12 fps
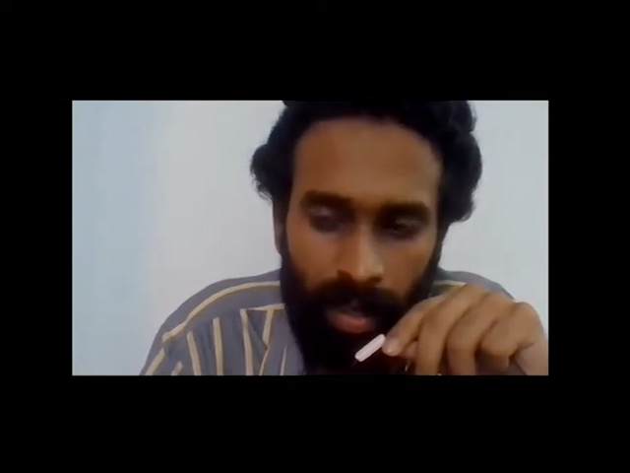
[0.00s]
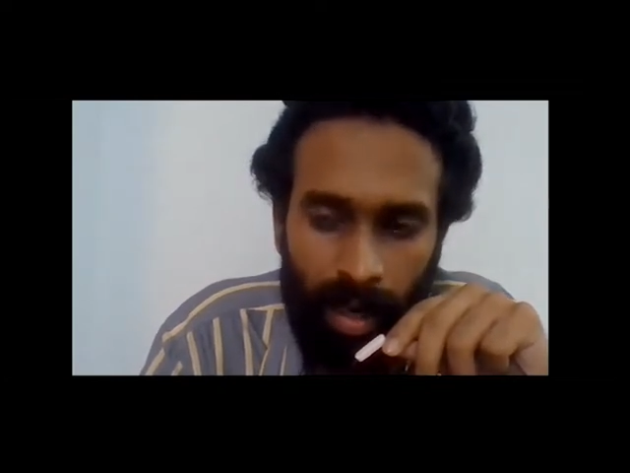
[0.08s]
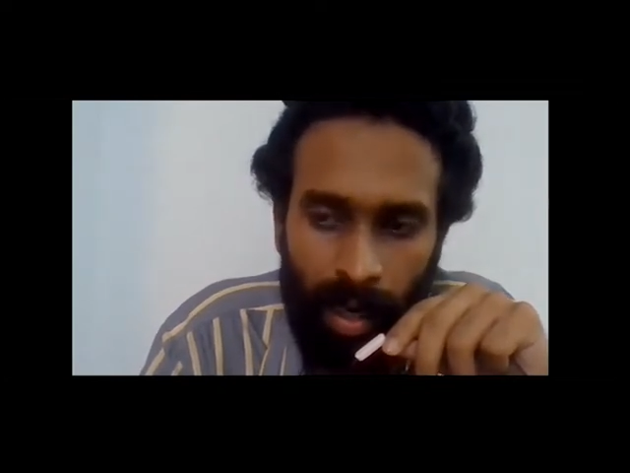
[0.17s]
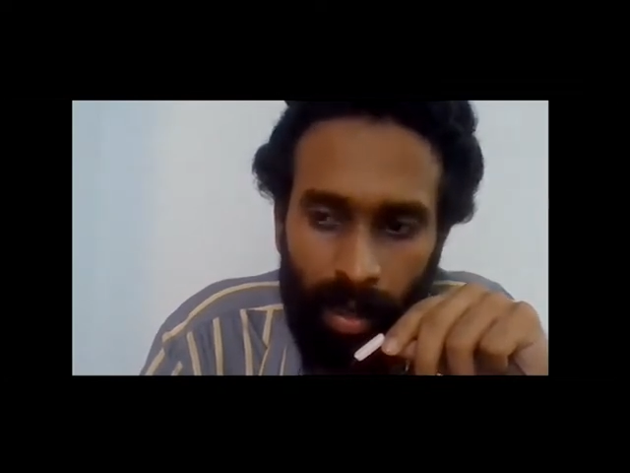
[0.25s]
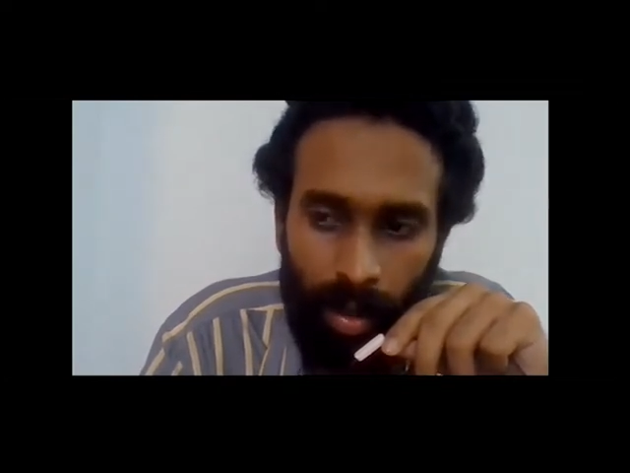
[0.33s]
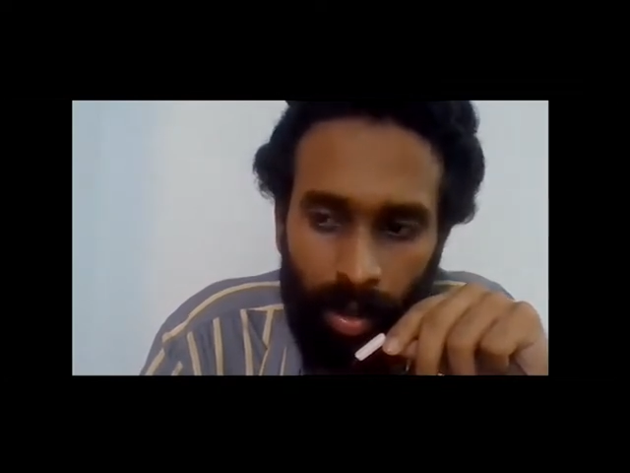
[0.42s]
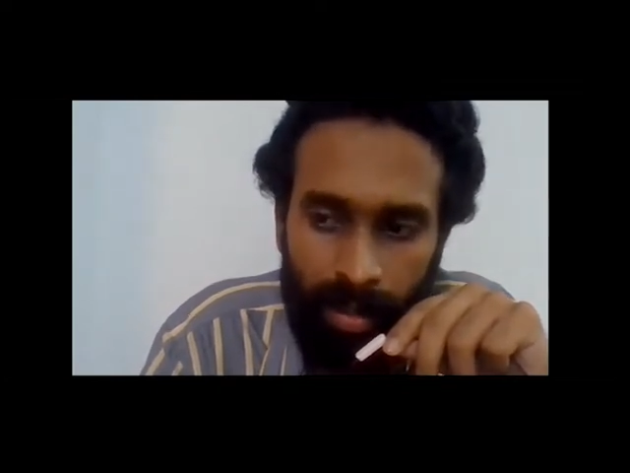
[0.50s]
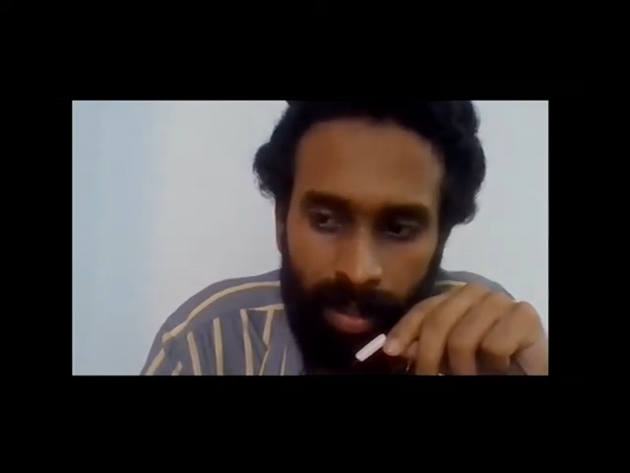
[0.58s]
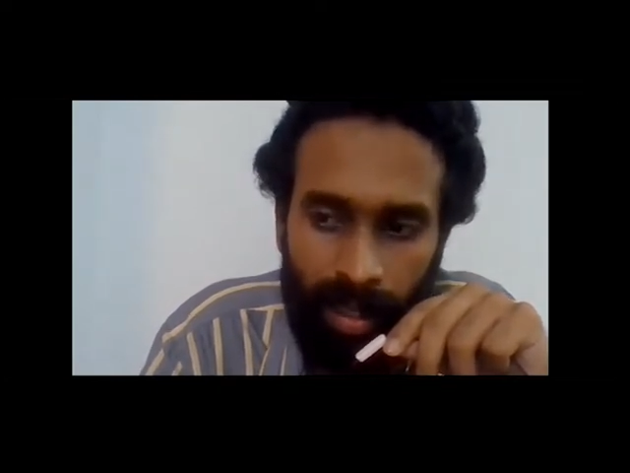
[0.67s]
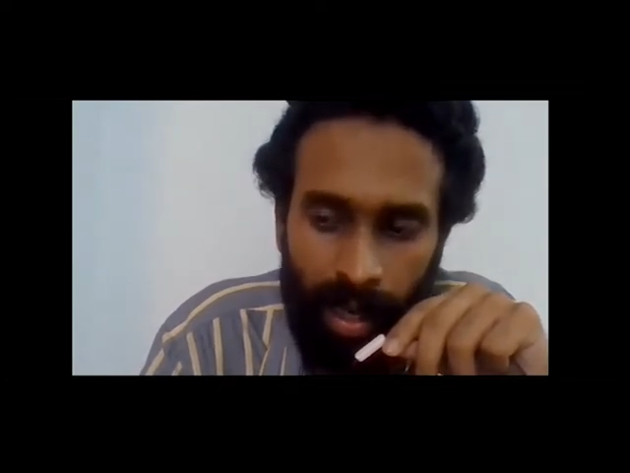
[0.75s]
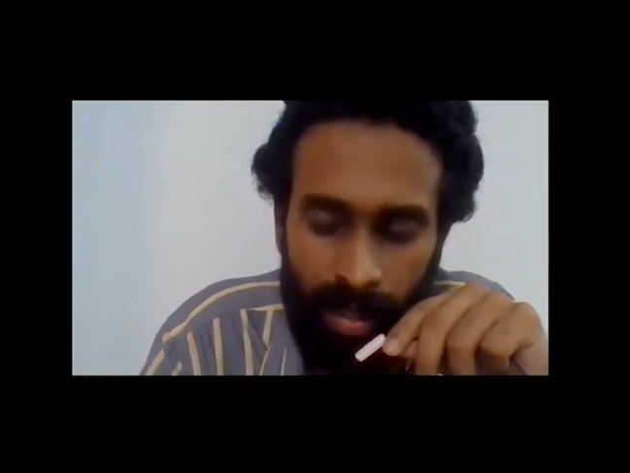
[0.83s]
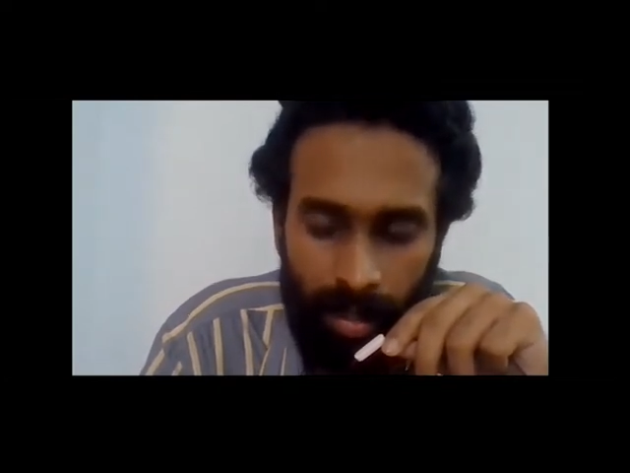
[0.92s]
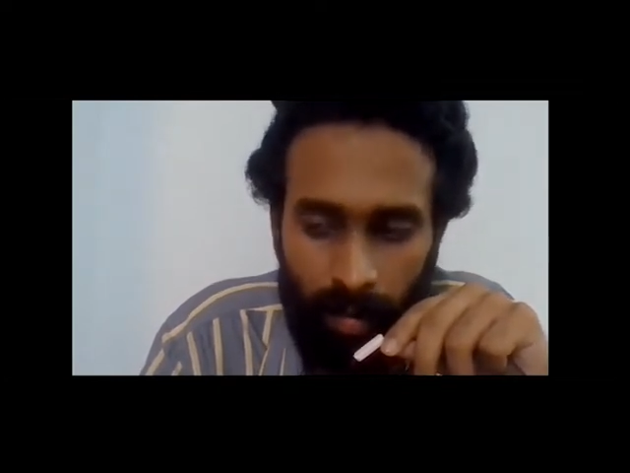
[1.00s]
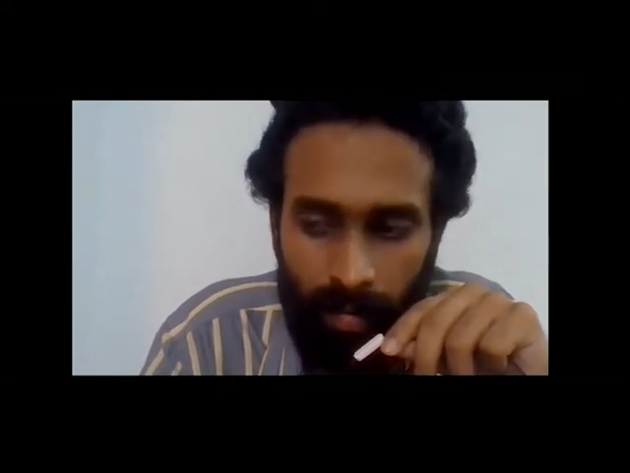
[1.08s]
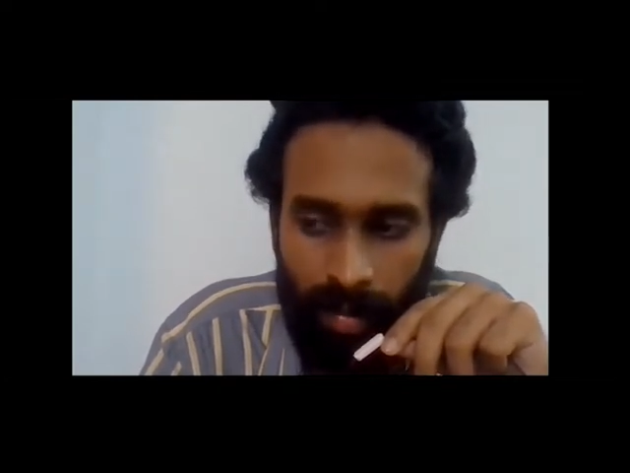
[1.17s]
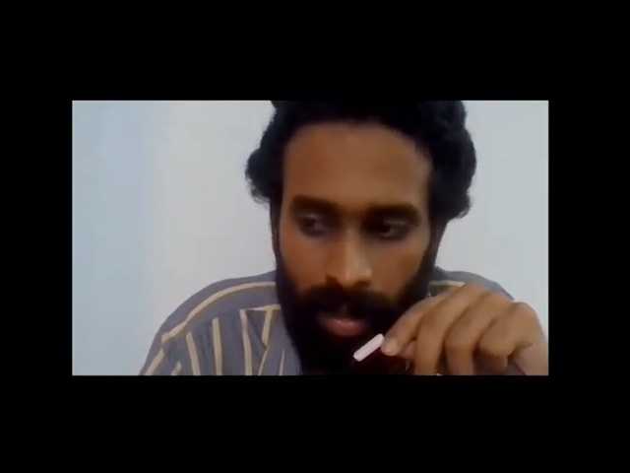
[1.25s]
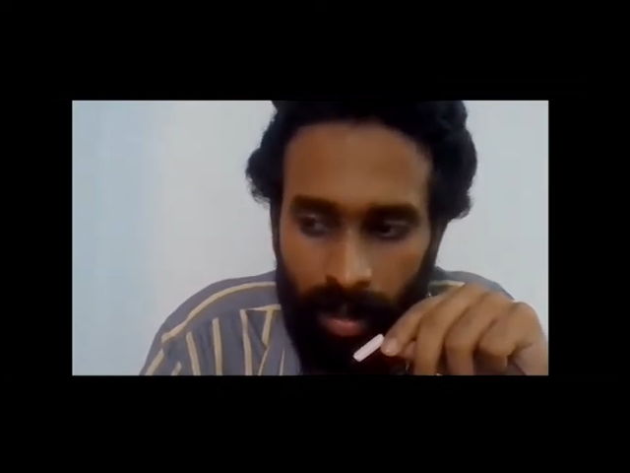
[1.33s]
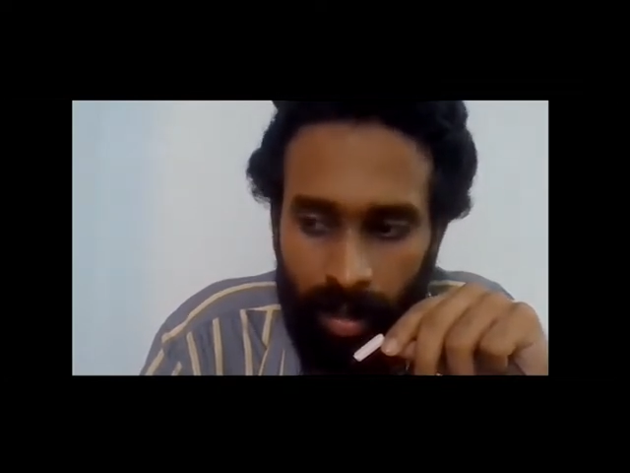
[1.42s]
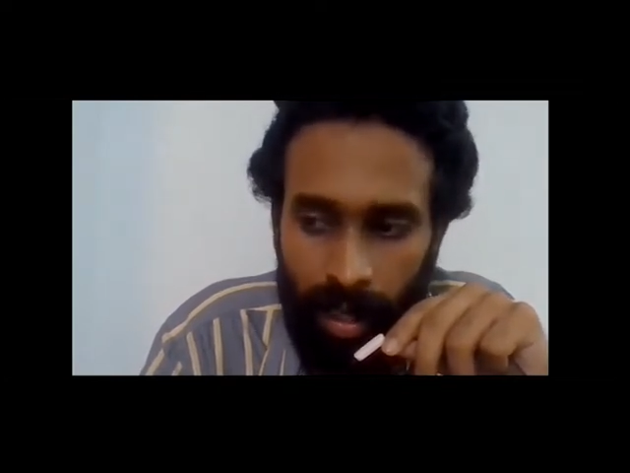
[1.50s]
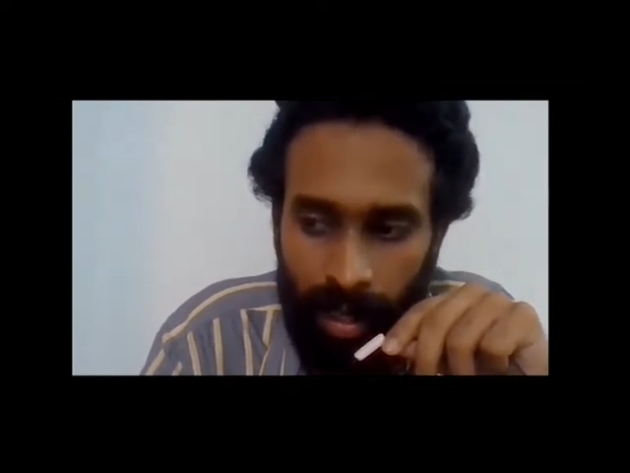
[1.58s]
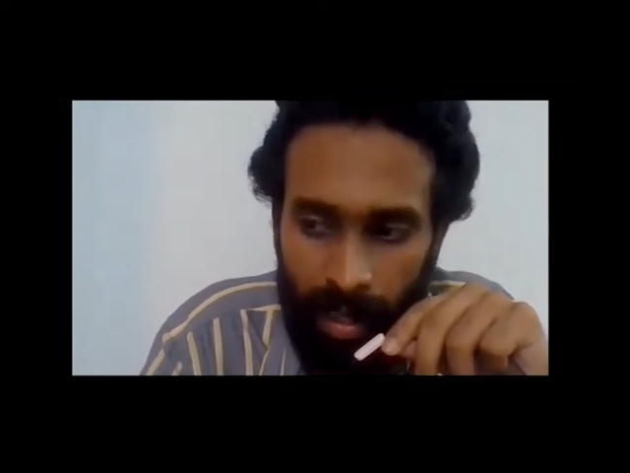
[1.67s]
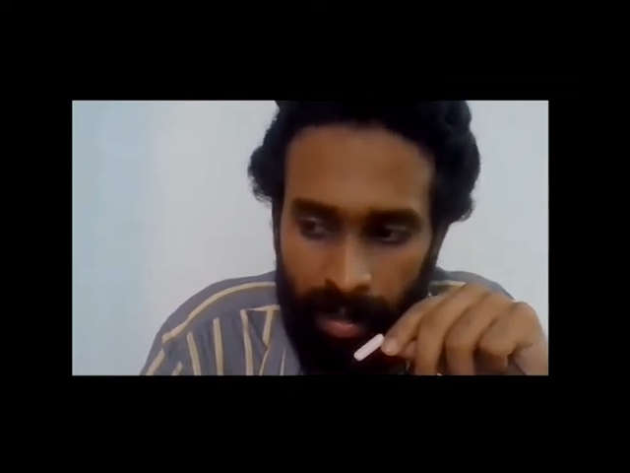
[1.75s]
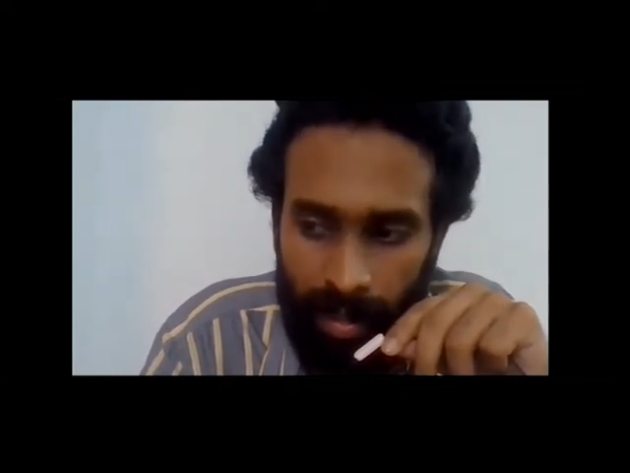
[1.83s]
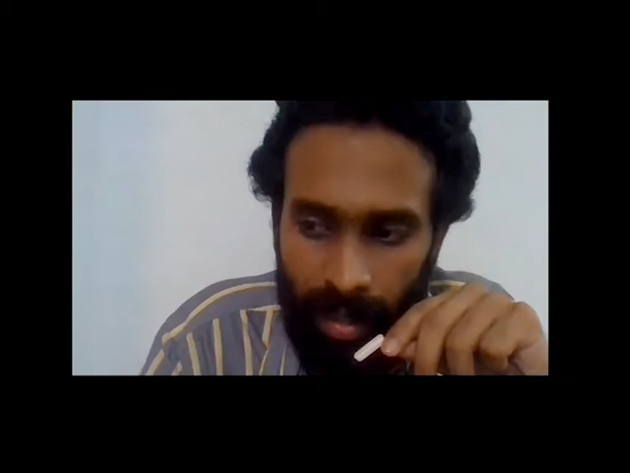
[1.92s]
controls the rest of the
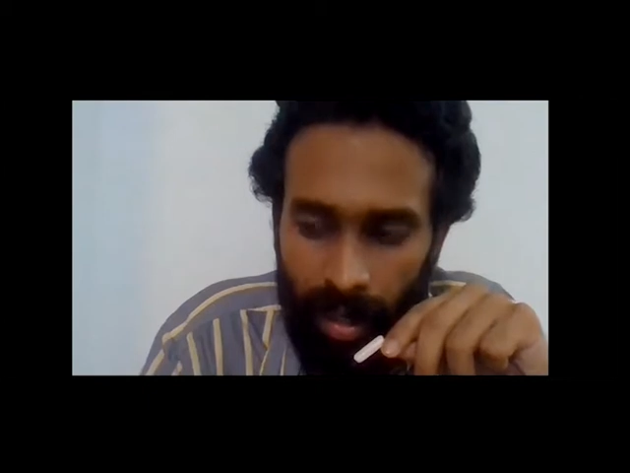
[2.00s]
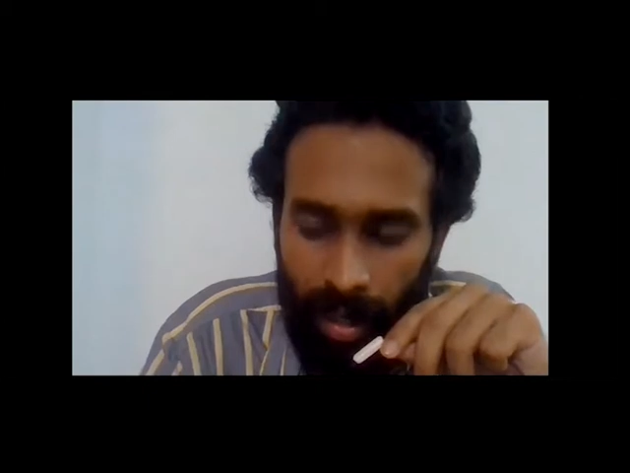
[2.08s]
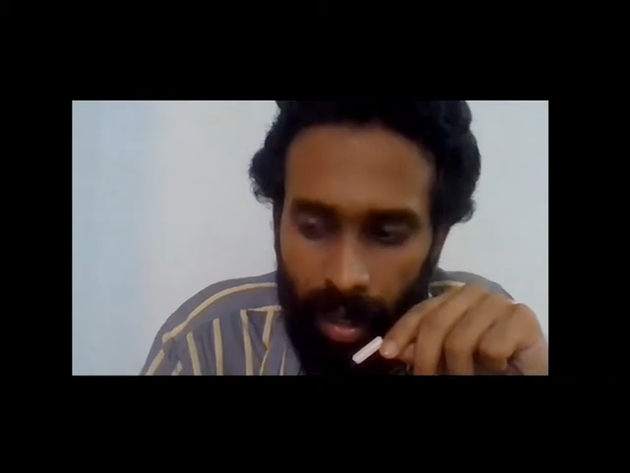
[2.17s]
industry.